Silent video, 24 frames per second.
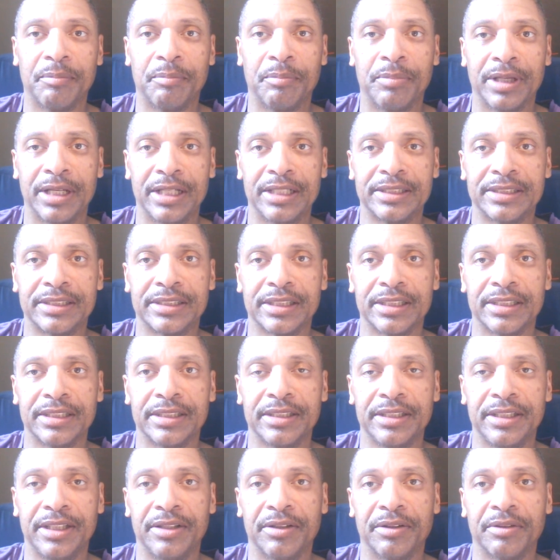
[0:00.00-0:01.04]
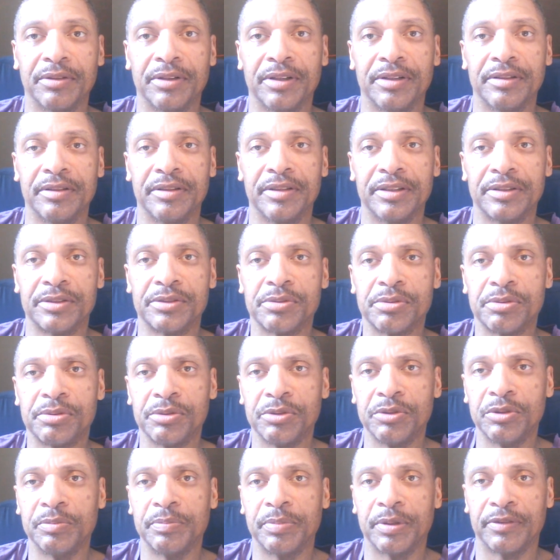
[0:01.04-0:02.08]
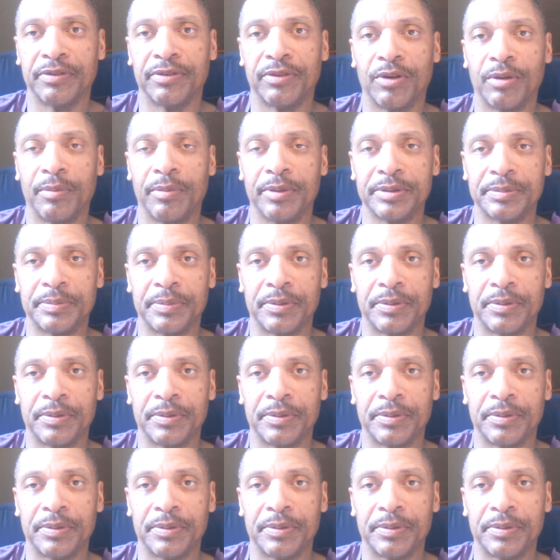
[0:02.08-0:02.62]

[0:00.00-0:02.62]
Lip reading: But you know, the true performance